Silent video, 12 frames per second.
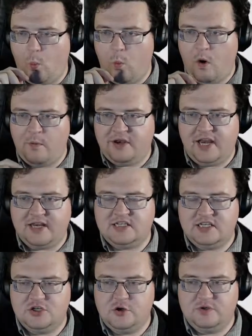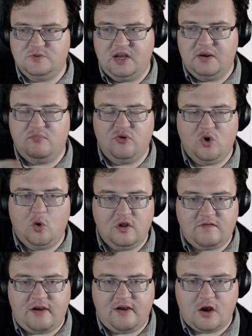what we need to do is we need to put all
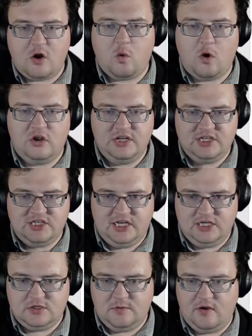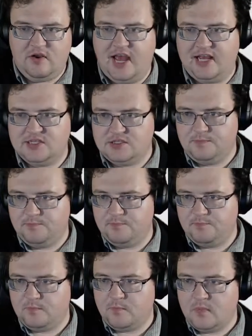of our inequalities into our CAS.
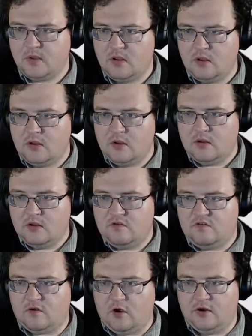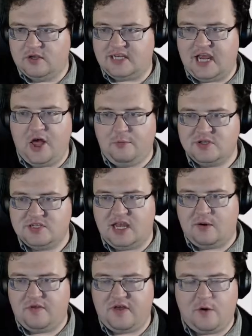So to help us
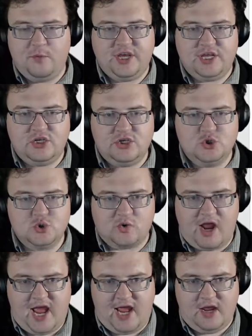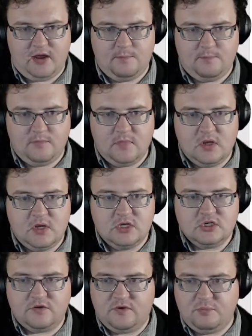out with that, we can drag.
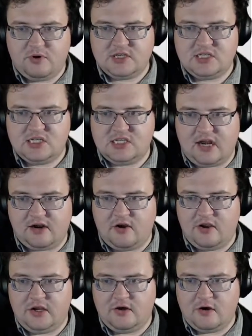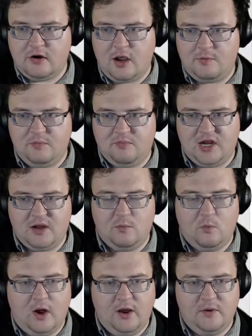So if we press this down arrow here and we bring
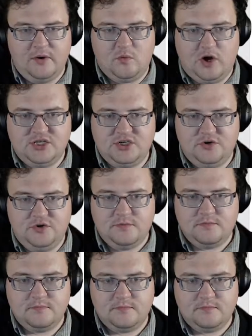up y1, y2,